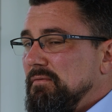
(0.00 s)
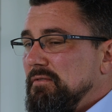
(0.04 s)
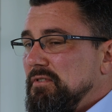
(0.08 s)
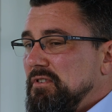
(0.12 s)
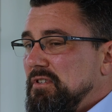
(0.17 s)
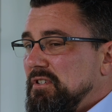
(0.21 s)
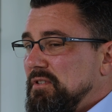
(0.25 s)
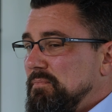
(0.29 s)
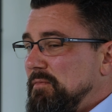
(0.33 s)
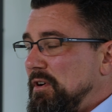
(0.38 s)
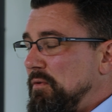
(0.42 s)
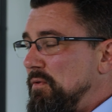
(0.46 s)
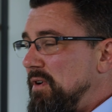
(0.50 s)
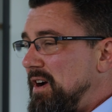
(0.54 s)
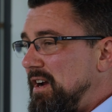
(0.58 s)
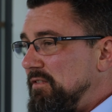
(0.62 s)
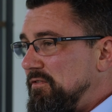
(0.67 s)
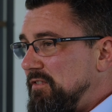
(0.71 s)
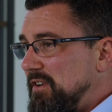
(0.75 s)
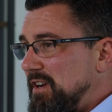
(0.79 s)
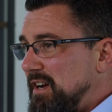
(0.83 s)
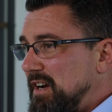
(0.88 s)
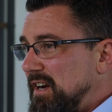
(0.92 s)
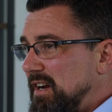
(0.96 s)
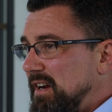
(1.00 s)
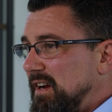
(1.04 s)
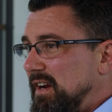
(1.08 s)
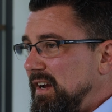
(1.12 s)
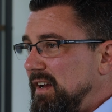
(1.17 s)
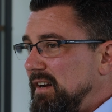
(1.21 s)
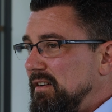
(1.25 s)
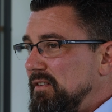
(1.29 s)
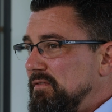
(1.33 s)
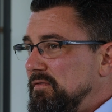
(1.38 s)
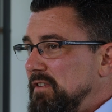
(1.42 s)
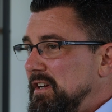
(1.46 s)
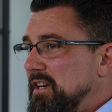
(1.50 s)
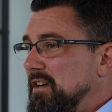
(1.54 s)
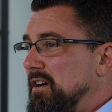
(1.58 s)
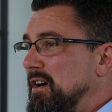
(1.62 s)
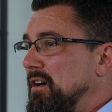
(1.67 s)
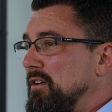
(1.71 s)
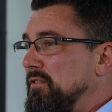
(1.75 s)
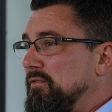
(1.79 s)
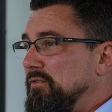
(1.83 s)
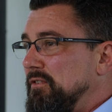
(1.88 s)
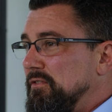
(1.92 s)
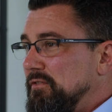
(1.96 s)
it was just my wife and I and a
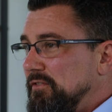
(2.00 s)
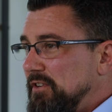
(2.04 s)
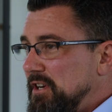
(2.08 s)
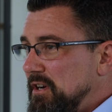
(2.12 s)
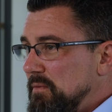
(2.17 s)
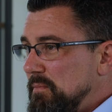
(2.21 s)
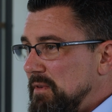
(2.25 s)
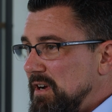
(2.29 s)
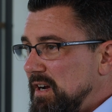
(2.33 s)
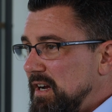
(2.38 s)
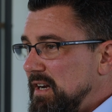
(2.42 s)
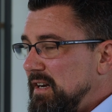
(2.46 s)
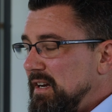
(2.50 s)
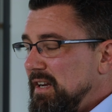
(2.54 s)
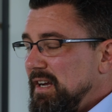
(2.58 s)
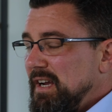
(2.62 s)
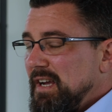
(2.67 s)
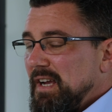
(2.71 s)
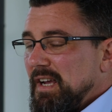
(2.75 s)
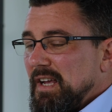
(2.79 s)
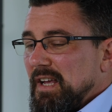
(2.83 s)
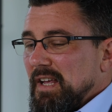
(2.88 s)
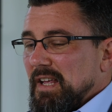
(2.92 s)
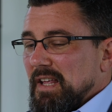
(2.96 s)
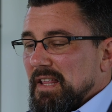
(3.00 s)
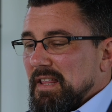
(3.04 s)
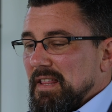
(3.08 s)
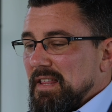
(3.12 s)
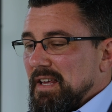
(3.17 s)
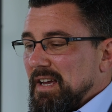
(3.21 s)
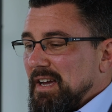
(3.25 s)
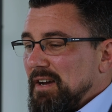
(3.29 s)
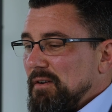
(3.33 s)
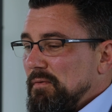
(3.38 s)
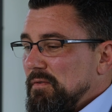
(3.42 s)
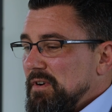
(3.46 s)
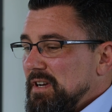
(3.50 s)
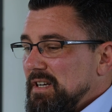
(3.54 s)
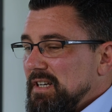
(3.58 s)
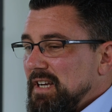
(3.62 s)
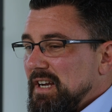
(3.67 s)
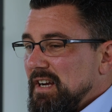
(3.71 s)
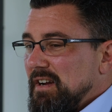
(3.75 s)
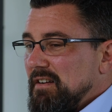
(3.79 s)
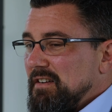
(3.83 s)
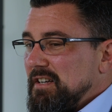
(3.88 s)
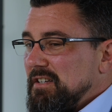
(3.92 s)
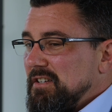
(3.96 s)
videographer friend of mine that went
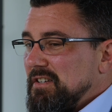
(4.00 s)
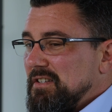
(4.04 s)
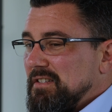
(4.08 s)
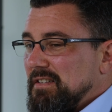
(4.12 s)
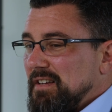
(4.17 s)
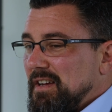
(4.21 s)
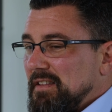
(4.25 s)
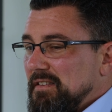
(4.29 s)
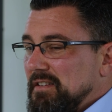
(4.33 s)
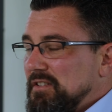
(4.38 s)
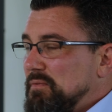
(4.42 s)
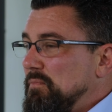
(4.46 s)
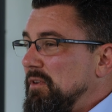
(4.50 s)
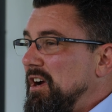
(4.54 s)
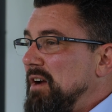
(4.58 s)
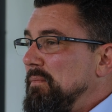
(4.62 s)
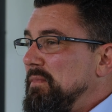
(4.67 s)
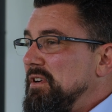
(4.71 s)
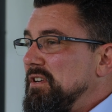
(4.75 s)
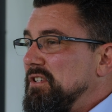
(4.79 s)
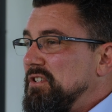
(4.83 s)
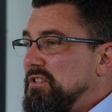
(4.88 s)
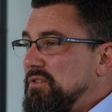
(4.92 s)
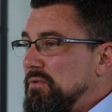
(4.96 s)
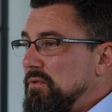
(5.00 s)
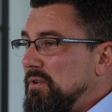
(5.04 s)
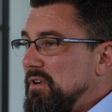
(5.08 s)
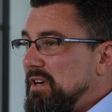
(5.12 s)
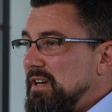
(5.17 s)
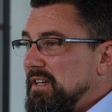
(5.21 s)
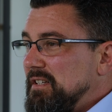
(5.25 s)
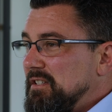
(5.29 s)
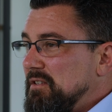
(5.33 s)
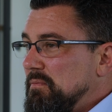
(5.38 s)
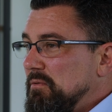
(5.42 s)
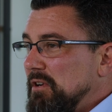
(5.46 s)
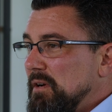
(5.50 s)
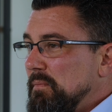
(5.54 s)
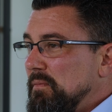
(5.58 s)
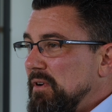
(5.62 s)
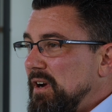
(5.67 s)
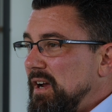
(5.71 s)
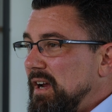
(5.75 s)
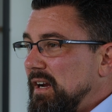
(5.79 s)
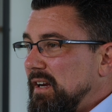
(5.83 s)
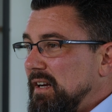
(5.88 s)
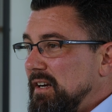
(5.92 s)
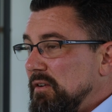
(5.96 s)
down. He just thought this might be a story to bring
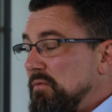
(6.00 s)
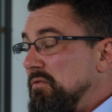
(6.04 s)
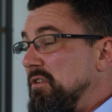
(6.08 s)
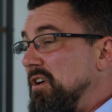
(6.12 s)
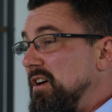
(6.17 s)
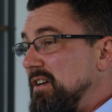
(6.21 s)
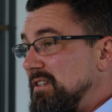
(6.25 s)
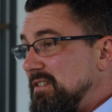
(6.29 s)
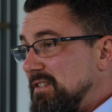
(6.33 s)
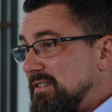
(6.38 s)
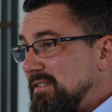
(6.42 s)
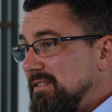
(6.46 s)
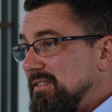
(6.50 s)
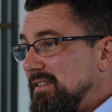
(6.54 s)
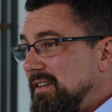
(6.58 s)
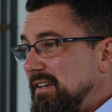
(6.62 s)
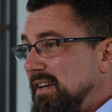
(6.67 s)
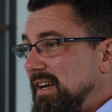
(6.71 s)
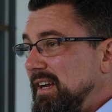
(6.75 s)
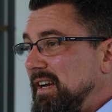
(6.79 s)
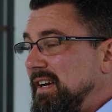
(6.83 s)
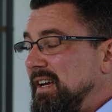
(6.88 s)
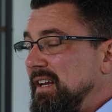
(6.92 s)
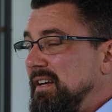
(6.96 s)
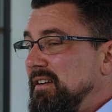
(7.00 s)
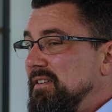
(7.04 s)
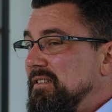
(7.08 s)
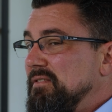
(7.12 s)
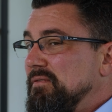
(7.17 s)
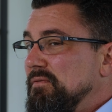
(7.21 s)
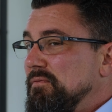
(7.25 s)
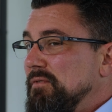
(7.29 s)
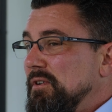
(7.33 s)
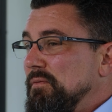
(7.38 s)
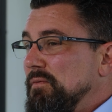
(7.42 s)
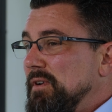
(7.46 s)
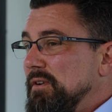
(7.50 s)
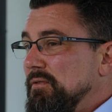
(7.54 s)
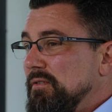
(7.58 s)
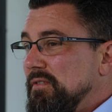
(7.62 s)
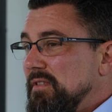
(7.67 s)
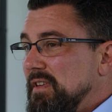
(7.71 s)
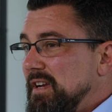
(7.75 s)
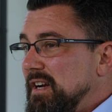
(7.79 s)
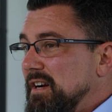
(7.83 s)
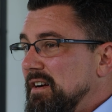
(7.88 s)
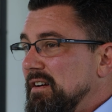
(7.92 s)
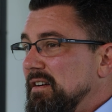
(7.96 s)
back, and it was. And when we were
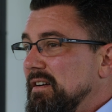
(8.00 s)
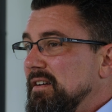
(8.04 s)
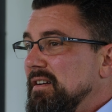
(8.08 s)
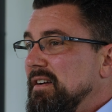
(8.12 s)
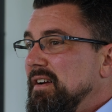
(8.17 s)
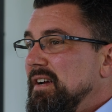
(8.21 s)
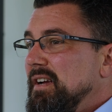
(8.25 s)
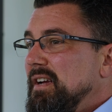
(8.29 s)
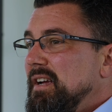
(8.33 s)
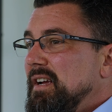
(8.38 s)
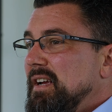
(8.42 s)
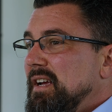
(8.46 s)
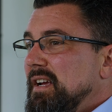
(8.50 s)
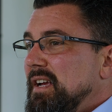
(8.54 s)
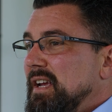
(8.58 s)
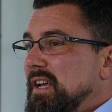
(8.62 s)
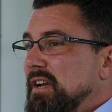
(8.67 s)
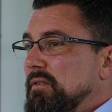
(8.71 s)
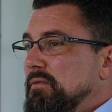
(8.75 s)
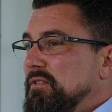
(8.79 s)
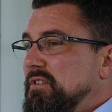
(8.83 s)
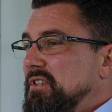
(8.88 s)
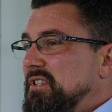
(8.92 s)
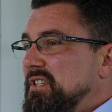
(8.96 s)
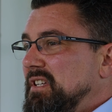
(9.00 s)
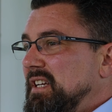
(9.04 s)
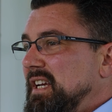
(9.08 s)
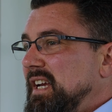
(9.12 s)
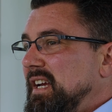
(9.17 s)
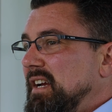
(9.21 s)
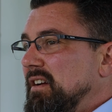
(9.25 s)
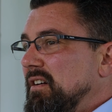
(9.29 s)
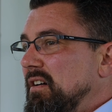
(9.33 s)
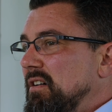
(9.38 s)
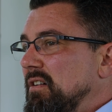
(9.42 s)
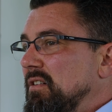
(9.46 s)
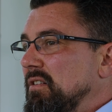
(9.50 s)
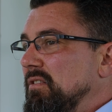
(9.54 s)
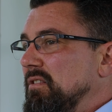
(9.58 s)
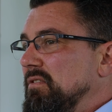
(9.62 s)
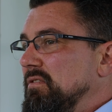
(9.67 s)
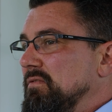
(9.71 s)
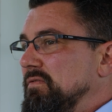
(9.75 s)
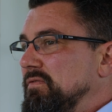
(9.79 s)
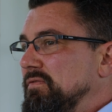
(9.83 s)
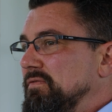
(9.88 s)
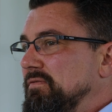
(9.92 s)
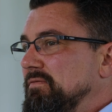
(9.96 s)
there, it was seeing all
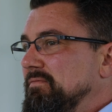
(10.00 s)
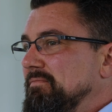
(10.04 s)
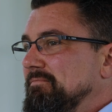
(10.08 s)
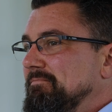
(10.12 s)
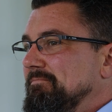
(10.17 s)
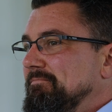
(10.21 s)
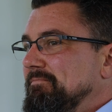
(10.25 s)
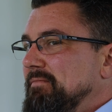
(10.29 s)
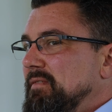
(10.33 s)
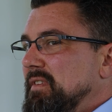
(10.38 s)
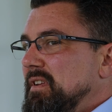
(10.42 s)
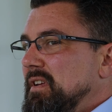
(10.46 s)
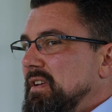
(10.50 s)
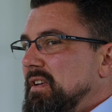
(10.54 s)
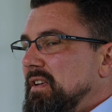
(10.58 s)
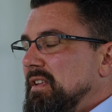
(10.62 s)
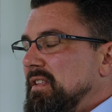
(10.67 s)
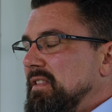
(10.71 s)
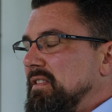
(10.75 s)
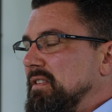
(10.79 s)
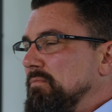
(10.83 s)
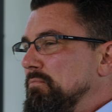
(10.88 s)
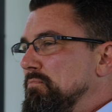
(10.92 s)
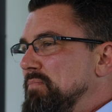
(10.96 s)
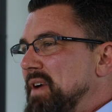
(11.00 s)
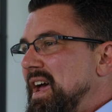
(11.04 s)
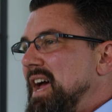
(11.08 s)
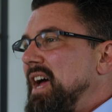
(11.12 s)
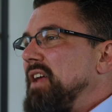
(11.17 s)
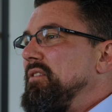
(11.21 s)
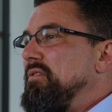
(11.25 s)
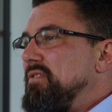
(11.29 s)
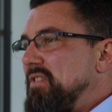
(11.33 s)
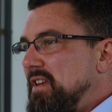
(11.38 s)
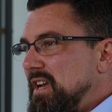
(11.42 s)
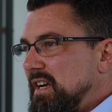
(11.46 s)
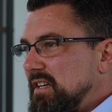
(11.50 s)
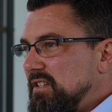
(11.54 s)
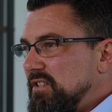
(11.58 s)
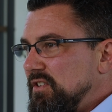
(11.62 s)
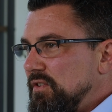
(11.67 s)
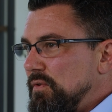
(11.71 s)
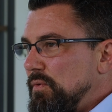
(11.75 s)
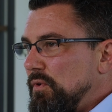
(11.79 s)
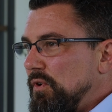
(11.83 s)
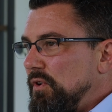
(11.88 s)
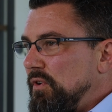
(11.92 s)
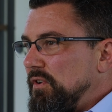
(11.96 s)
of the bad things
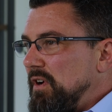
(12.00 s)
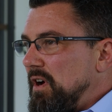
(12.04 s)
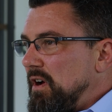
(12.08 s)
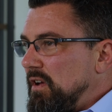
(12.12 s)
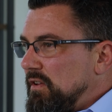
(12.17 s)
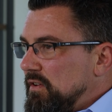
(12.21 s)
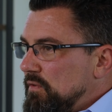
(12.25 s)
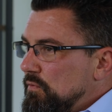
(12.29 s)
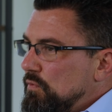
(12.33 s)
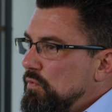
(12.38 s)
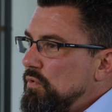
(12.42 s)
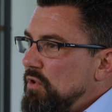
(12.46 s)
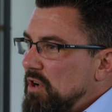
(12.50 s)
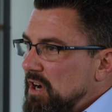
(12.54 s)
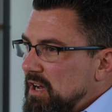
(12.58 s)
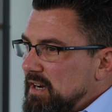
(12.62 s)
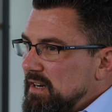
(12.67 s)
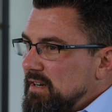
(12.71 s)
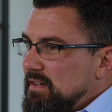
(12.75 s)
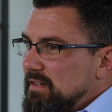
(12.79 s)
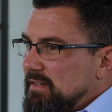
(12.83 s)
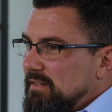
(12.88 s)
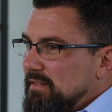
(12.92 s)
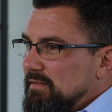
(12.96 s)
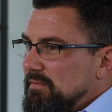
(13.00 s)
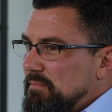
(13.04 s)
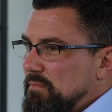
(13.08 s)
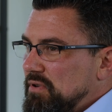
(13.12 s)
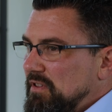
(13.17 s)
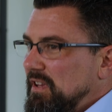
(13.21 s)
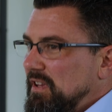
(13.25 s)
in the world all in one